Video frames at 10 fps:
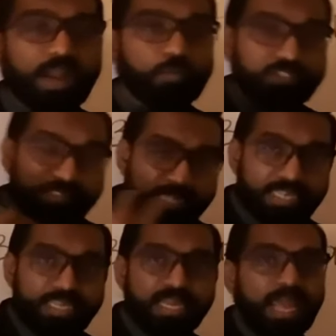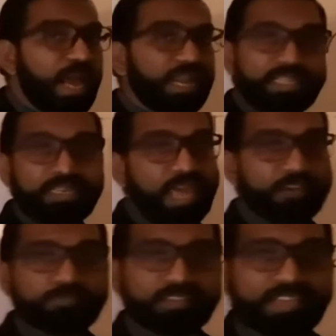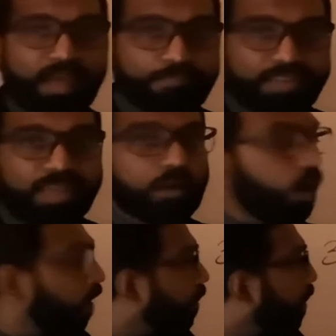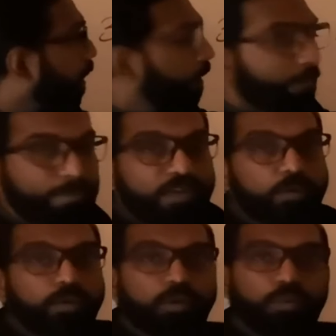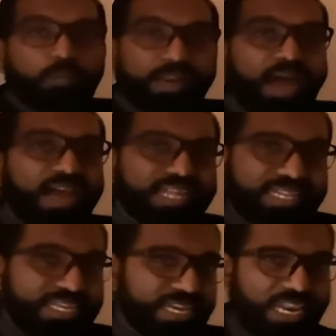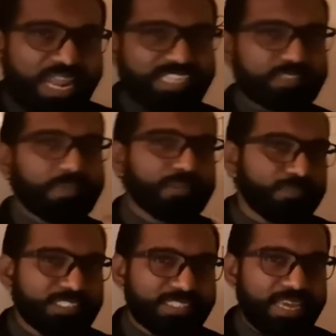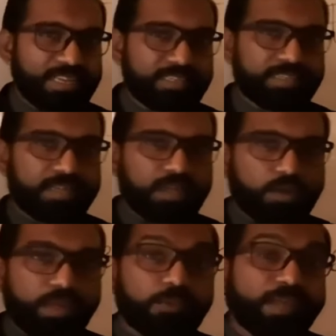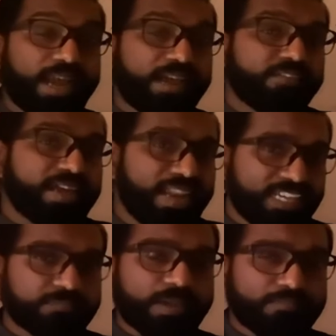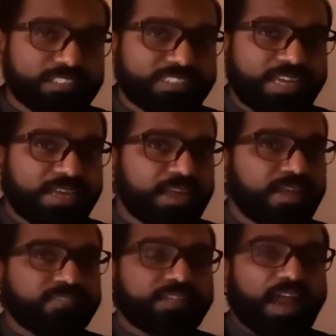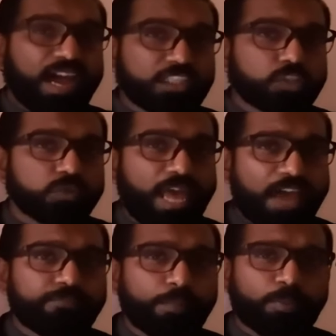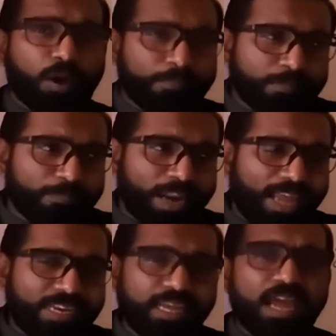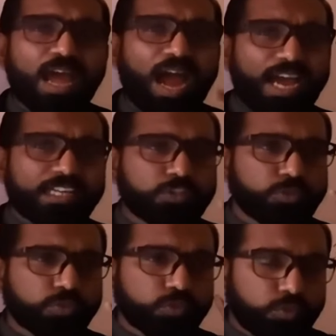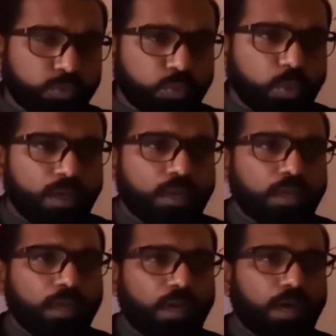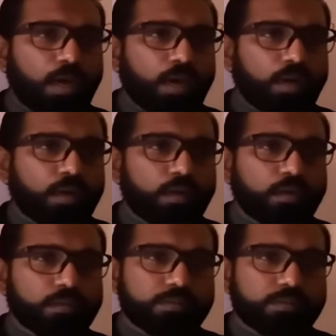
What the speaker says: when I was studying, I didn't have this habit at all. But when I realized my mistake, okay, when I realized my mistake, that I should have a proper planning, I should do a